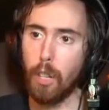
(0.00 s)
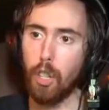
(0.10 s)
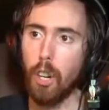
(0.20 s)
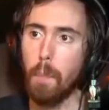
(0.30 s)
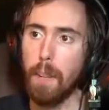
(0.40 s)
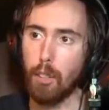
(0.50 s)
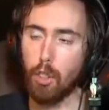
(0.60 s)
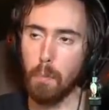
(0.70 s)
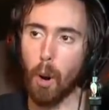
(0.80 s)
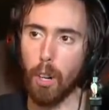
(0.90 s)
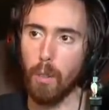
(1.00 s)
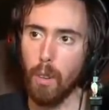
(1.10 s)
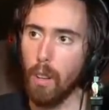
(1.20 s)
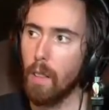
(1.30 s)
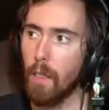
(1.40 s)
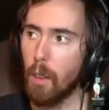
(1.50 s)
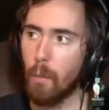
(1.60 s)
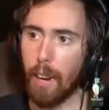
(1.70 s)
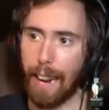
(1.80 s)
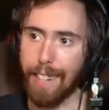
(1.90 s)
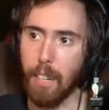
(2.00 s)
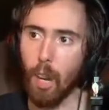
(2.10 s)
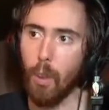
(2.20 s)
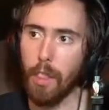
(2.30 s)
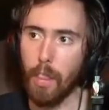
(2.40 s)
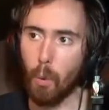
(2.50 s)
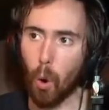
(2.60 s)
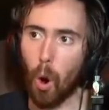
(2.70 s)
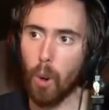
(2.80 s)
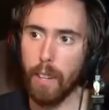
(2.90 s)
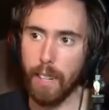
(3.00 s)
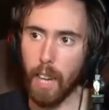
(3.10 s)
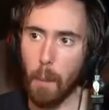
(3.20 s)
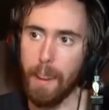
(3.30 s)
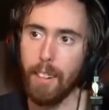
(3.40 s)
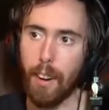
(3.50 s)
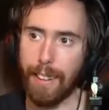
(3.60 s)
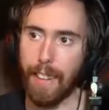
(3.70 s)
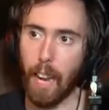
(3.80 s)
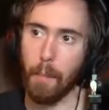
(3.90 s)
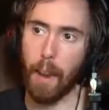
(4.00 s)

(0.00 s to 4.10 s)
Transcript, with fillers: We should have been smart. Like I didn't know that they were all gonna come in like that,